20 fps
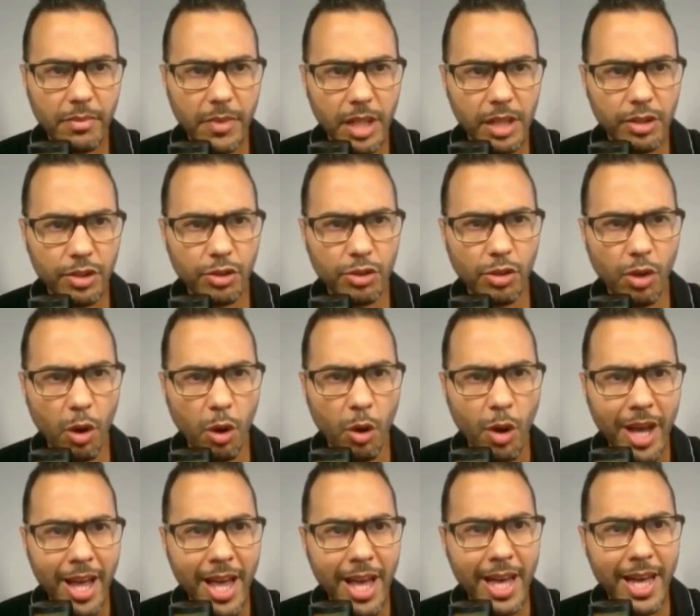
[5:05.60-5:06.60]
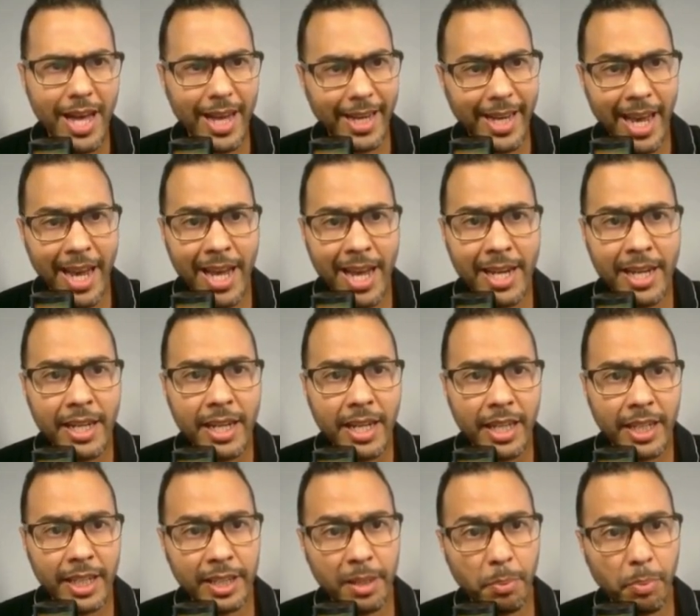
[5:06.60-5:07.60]
So again,
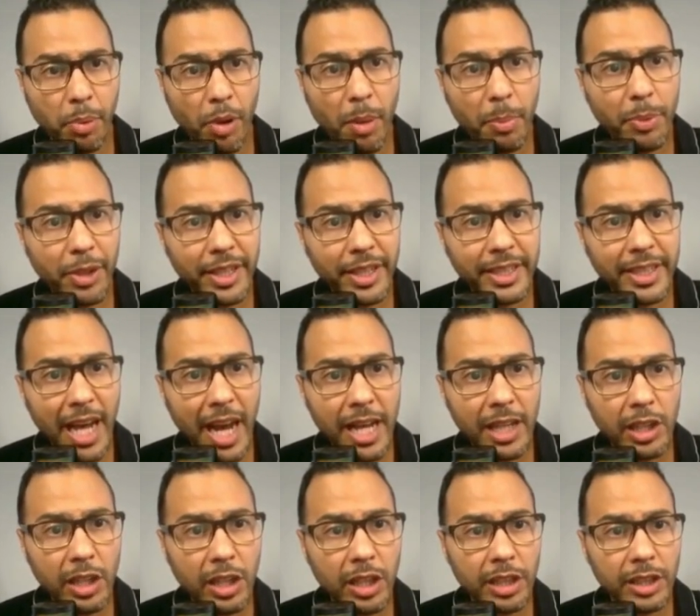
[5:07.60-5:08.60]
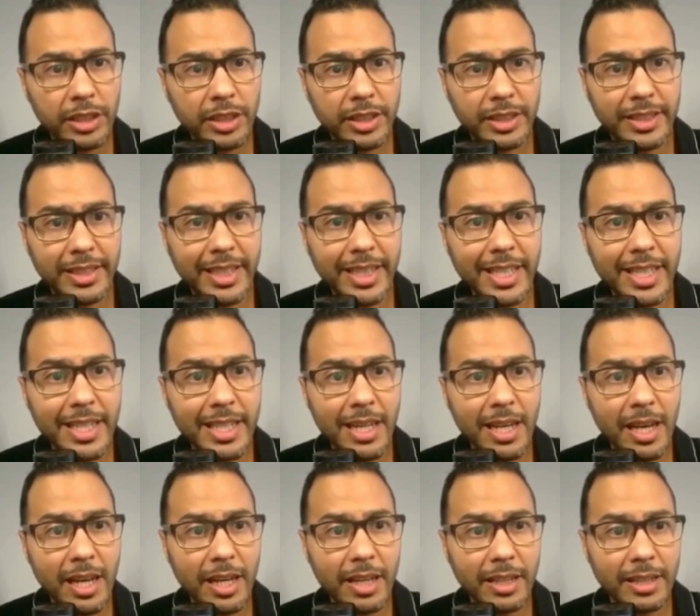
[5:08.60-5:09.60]
in the property dialogues,
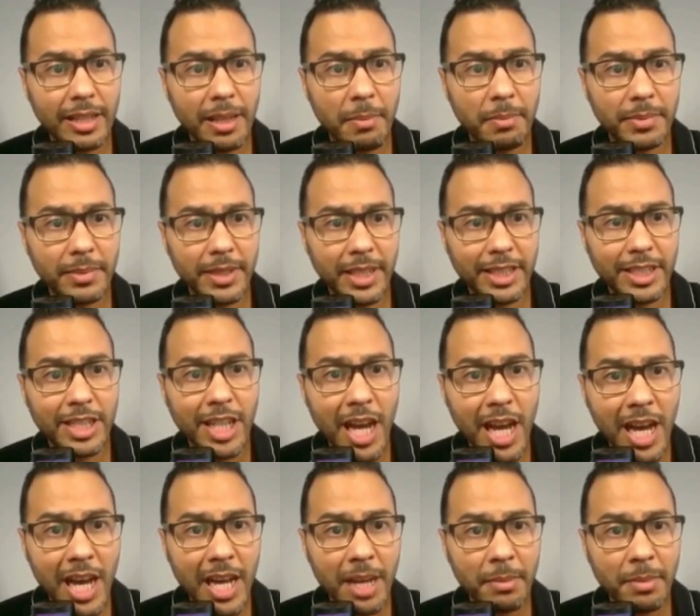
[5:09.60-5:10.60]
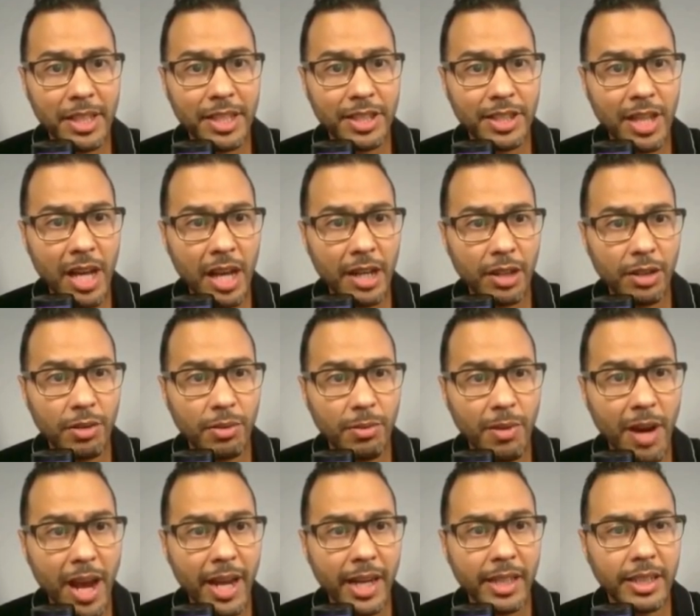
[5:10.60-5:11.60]
the time is not
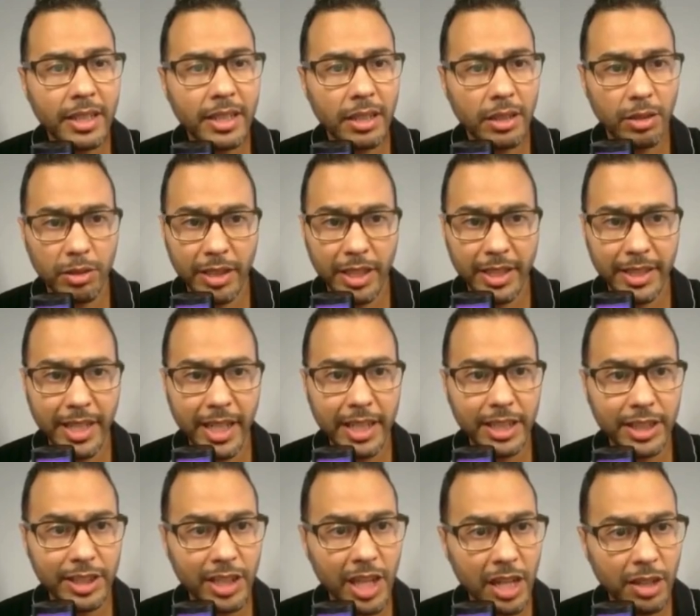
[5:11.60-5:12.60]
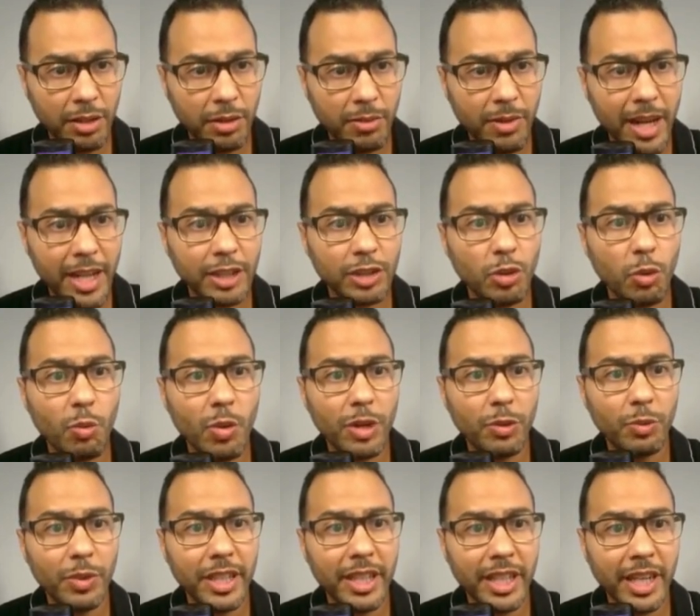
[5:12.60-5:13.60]
correct, or the date is not correct. So
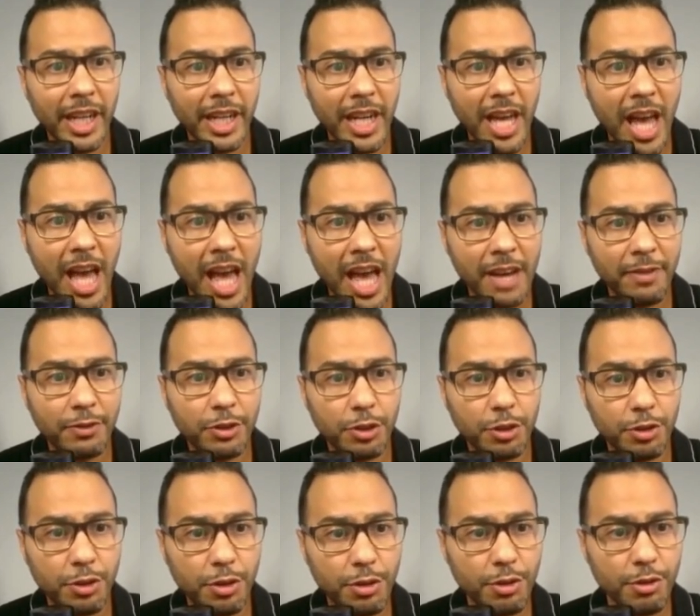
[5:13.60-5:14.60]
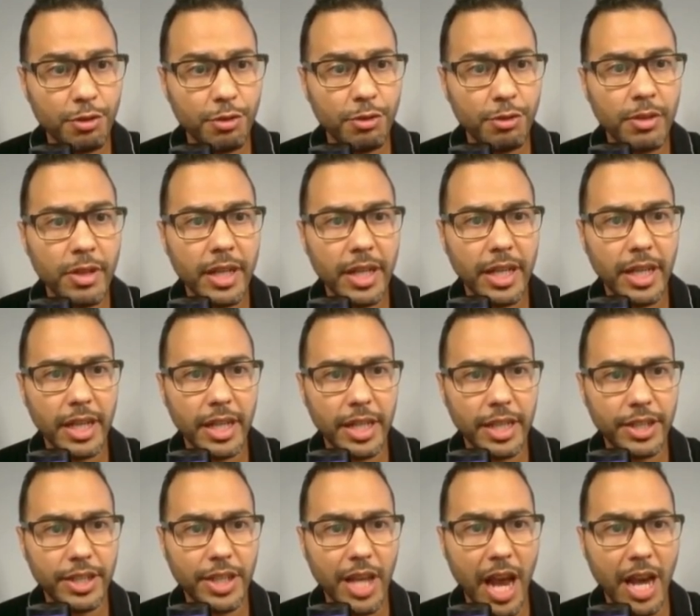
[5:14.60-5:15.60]
what we are going to have to do
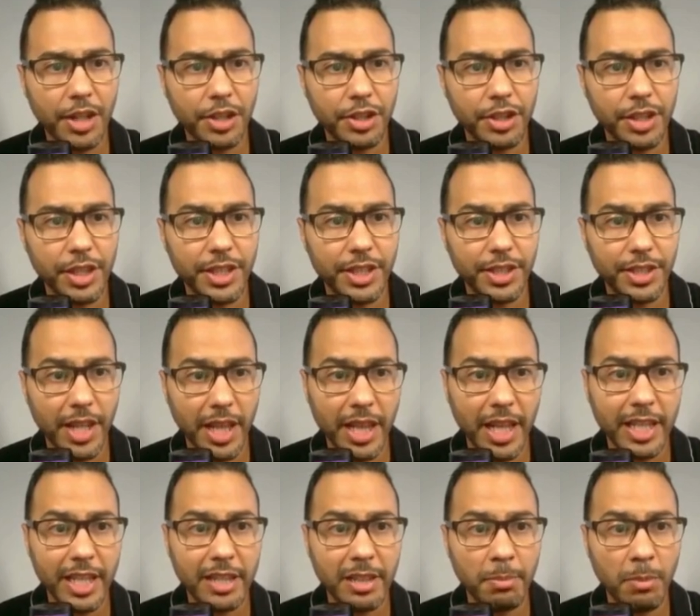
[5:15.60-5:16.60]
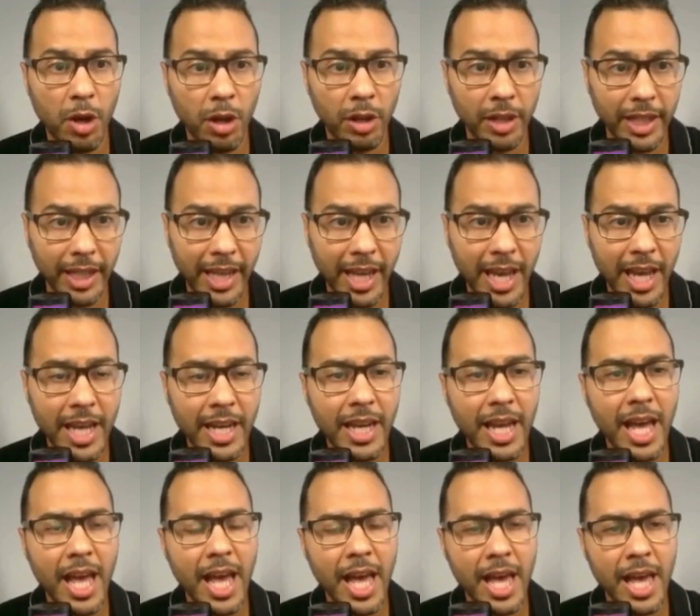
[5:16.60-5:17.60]
is actually select them all
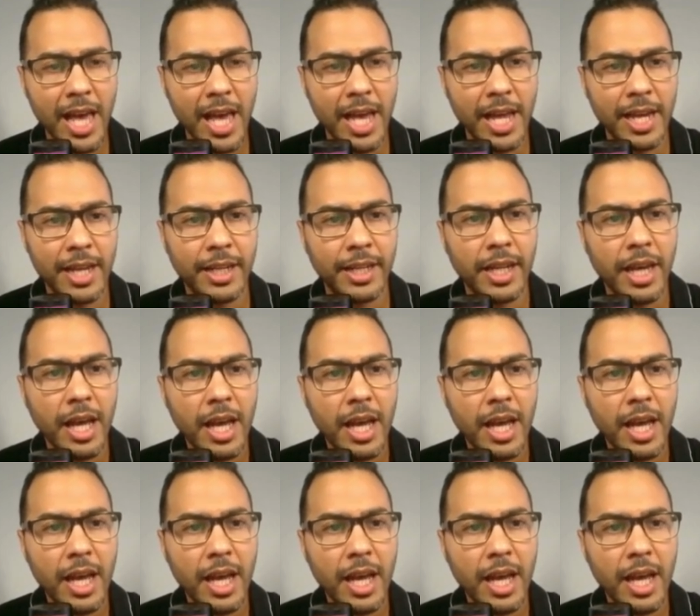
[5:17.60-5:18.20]
again and